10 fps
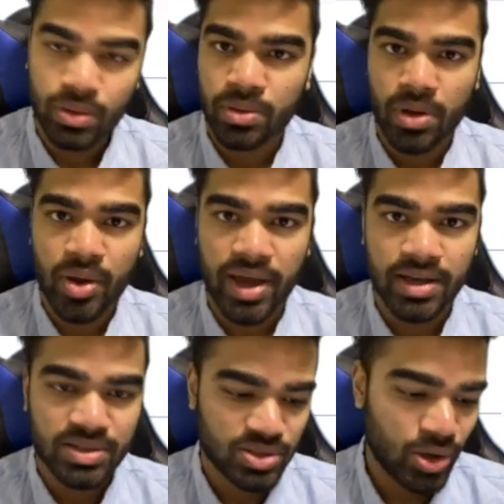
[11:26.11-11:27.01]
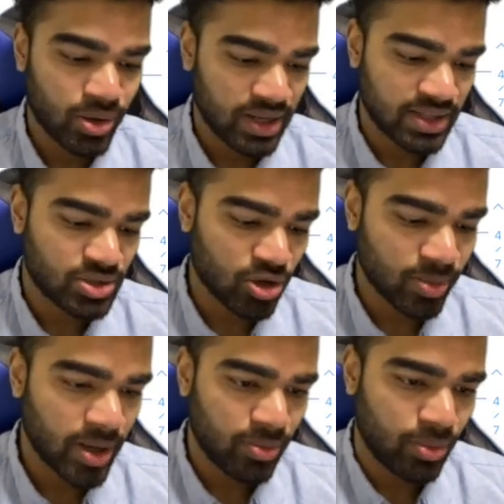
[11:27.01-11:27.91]
Okay, so let's talk
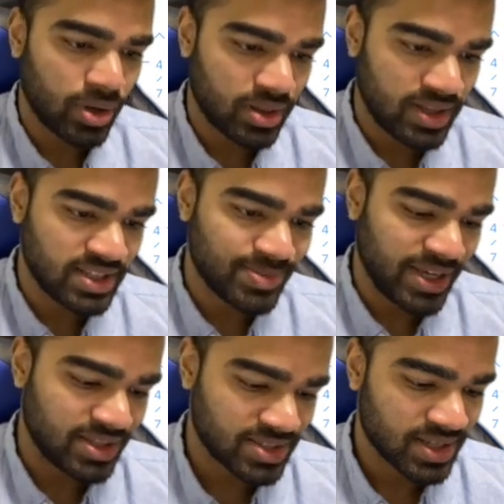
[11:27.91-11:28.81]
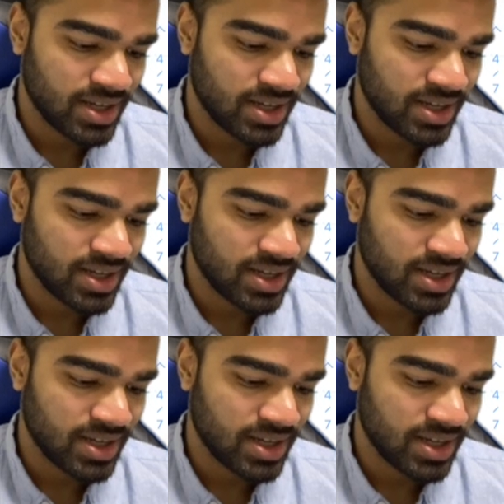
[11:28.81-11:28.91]
about what this means.